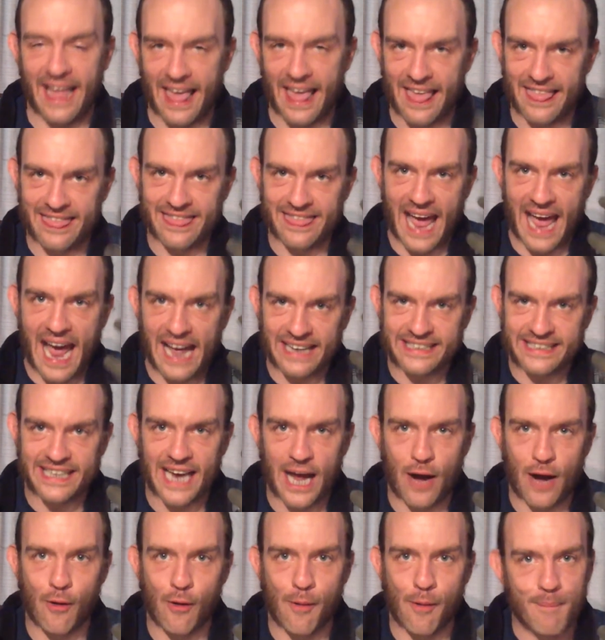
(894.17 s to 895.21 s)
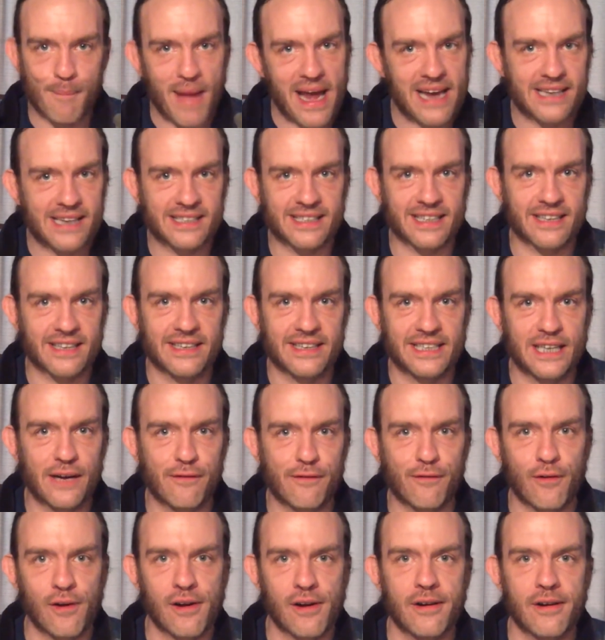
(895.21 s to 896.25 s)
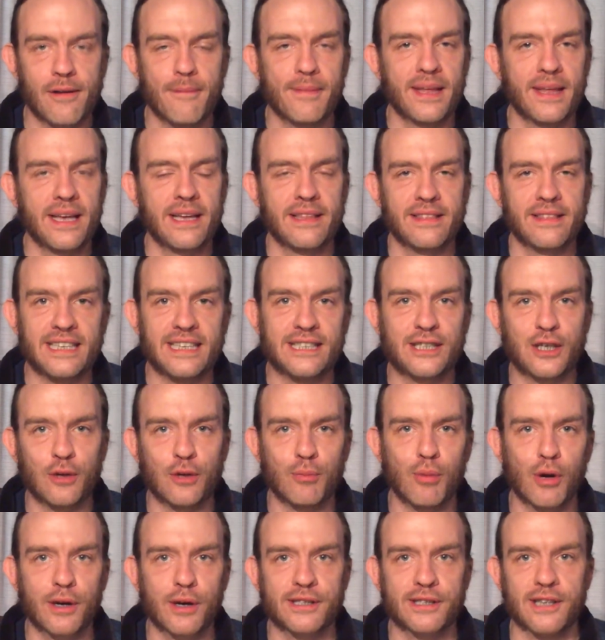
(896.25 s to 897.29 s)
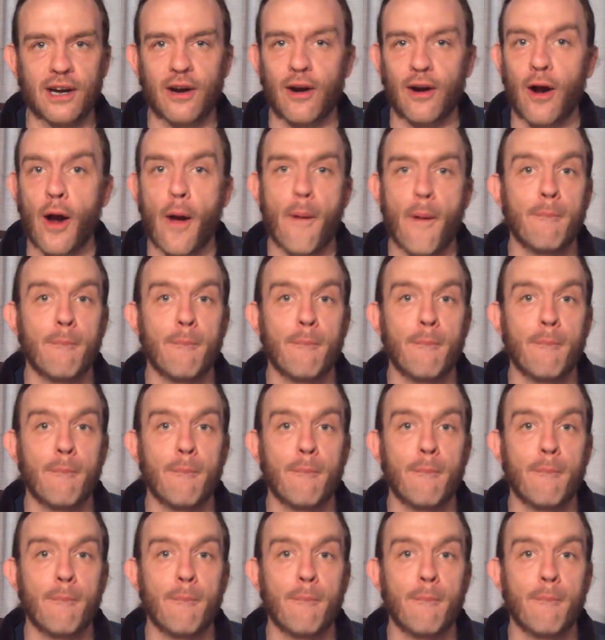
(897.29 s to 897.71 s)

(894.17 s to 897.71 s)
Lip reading: That's how amazingly different these 2 books are.